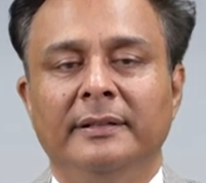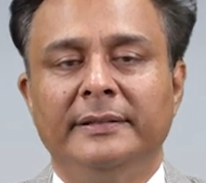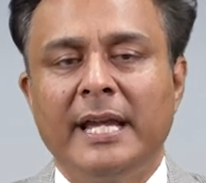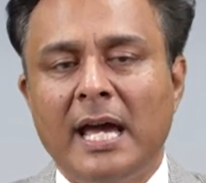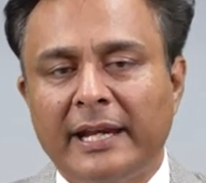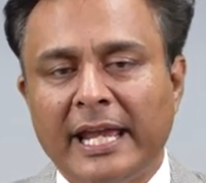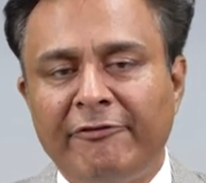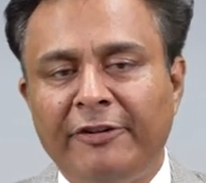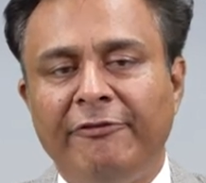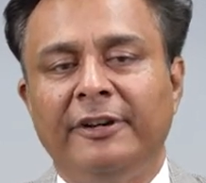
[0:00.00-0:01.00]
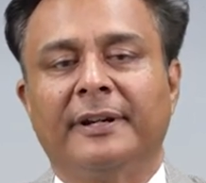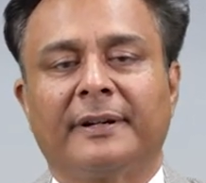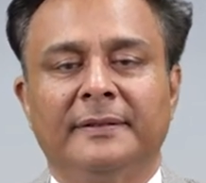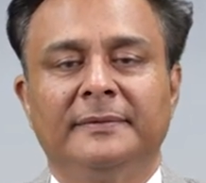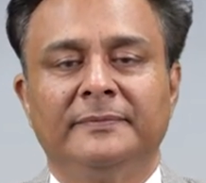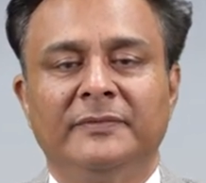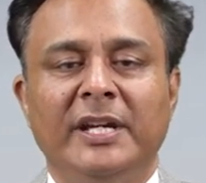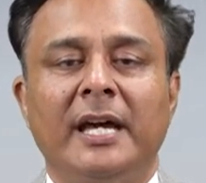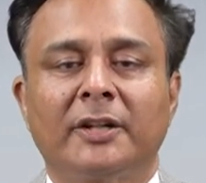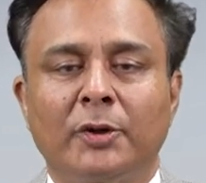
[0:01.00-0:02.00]
they are everywhere.
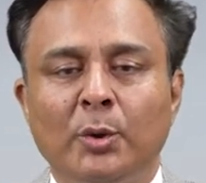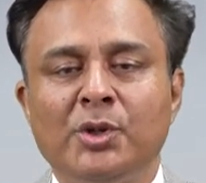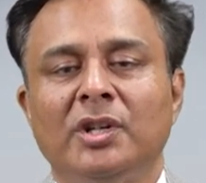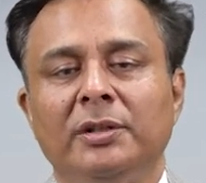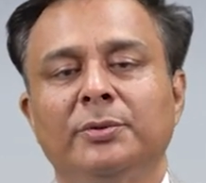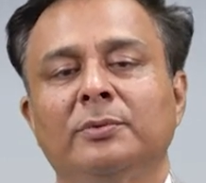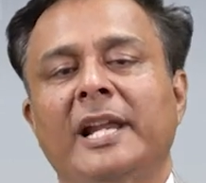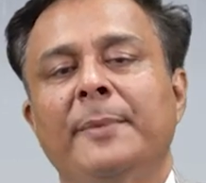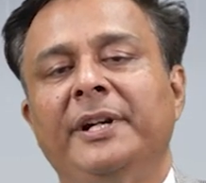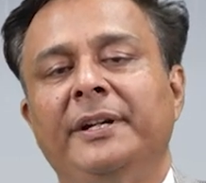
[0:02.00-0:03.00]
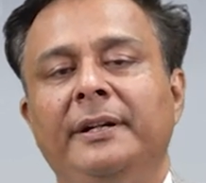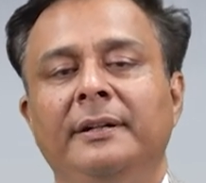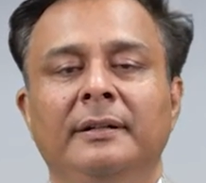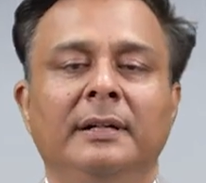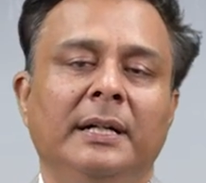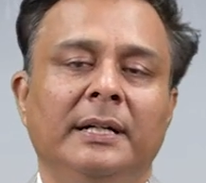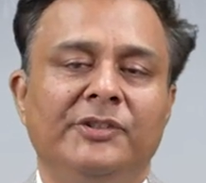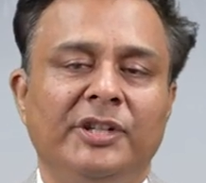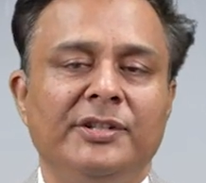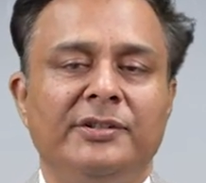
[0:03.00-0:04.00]
They are crucial to climate
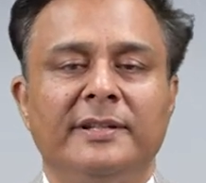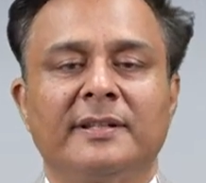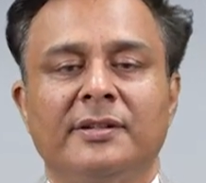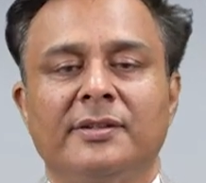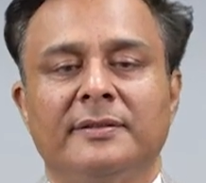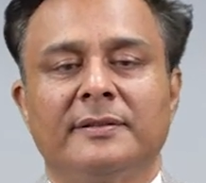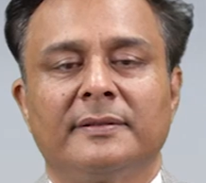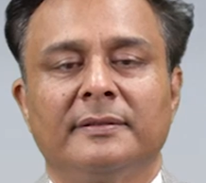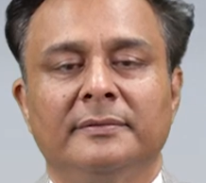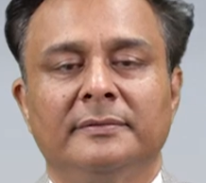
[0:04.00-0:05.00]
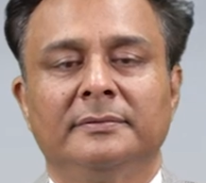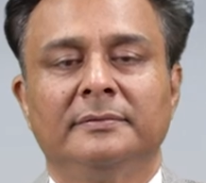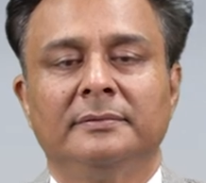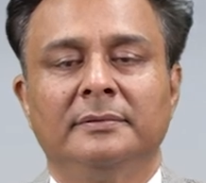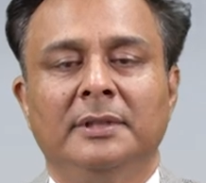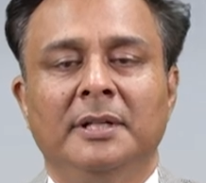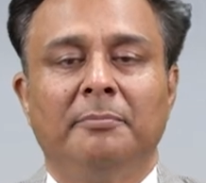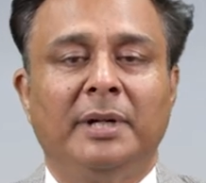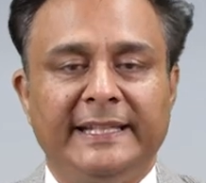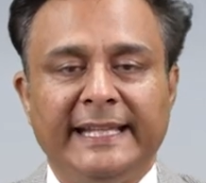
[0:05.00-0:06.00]
change discussions.
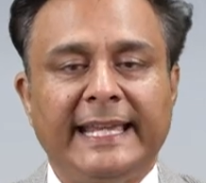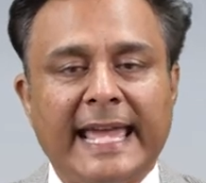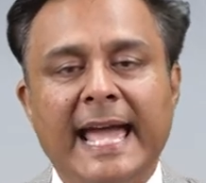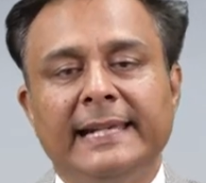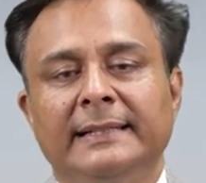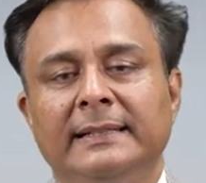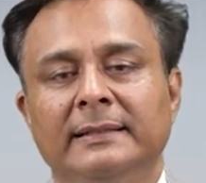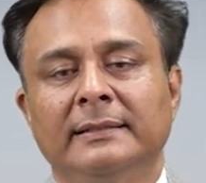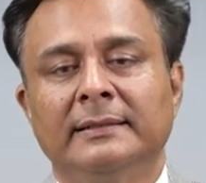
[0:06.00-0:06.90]
But they can